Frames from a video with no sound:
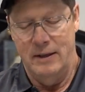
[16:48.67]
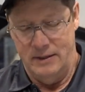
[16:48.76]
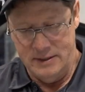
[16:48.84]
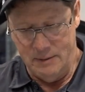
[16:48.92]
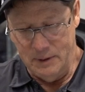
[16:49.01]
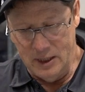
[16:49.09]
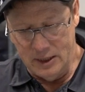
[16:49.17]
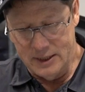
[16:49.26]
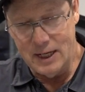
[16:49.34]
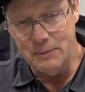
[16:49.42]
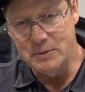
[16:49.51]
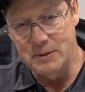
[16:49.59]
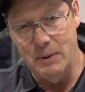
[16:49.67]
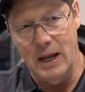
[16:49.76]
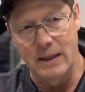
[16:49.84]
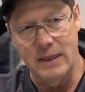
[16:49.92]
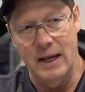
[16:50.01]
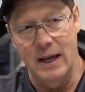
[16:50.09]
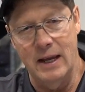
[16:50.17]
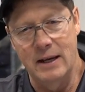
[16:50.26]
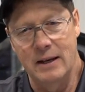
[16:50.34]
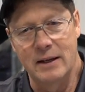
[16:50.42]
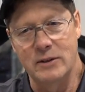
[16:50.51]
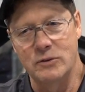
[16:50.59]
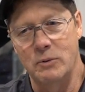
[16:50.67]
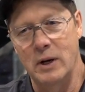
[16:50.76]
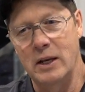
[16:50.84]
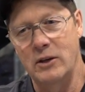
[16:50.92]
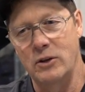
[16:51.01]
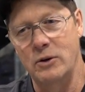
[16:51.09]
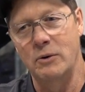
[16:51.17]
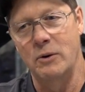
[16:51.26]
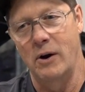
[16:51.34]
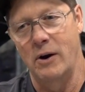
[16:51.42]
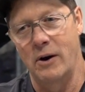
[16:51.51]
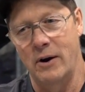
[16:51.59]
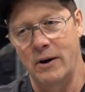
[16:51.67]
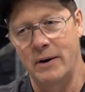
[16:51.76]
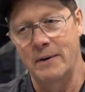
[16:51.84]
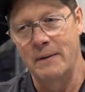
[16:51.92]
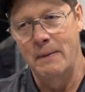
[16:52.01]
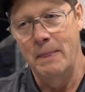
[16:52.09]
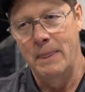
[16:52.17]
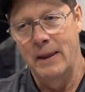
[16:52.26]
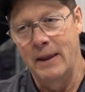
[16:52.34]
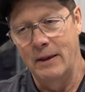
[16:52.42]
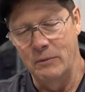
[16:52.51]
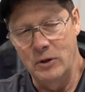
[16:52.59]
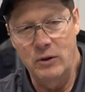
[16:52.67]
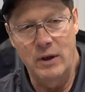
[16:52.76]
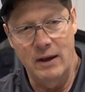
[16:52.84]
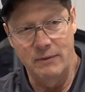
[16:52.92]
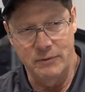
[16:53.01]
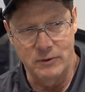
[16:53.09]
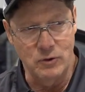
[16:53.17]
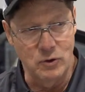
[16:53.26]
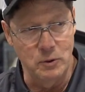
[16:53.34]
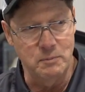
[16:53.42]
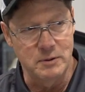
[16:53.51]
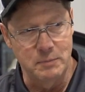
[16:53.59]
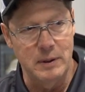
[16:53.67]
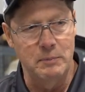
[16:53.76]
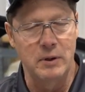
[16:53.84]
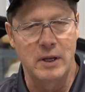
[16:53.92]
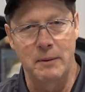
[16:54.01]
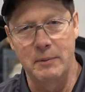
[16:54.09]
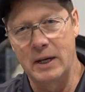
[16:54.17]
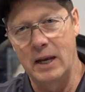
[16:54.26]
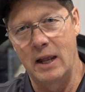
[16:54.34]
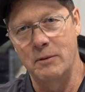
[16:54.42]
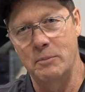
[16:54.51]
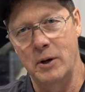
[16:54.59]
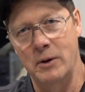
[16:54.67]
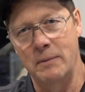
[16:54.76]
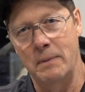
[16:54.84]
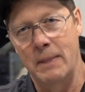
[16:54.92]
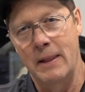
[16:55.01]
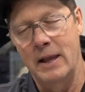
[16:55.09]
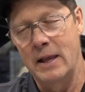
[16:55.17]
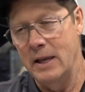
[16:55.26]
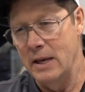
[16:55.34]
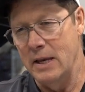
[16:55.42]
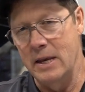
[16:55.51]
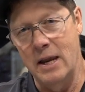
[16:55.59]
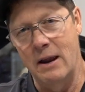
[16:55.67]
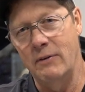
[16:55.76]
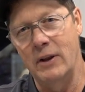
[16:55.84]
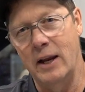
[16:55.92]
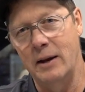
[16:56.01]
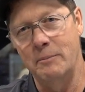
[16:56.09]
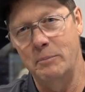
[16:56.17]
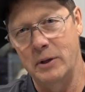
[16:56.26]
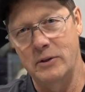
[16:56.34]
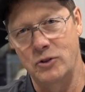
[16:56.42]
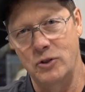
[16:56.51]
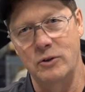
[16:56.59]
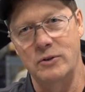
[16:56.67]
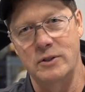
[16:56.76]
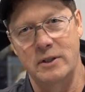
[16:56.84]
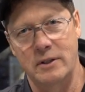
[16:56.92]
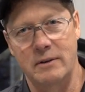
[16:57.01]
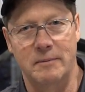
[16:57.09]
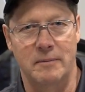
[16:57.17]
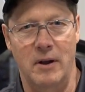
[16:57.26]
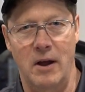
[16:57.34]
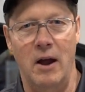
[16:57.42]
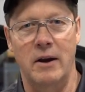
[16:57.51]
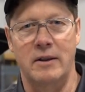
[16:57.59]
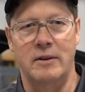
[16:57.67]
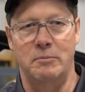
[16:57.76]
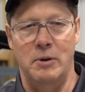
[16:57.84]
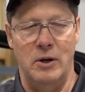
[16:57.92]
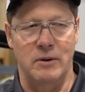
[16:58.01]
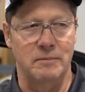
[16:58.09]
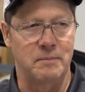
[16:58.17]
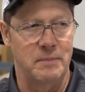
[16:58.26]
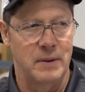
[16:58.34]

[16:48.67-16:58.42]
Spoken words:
Some little tips about that is when you have groups of people coming in and out of the boat, never let them put shoes on in the boat.